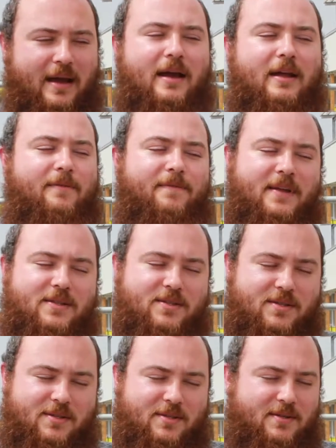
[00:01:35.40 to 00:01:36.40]
it
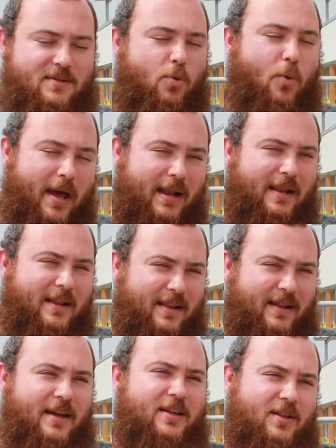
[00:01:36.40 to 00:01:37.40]
fits
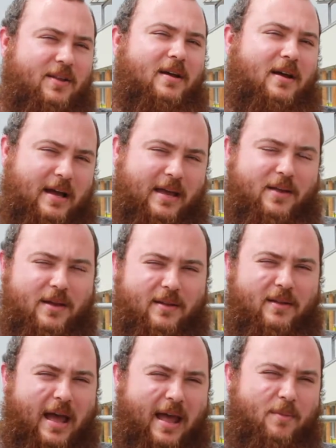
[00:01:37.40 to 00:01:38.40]
well in
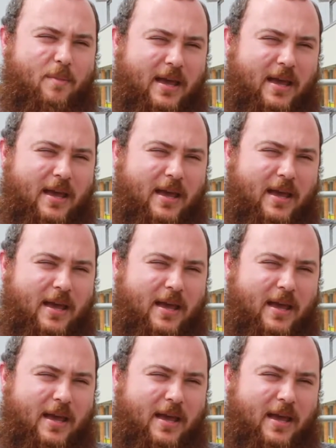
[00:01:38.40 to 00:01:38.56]
and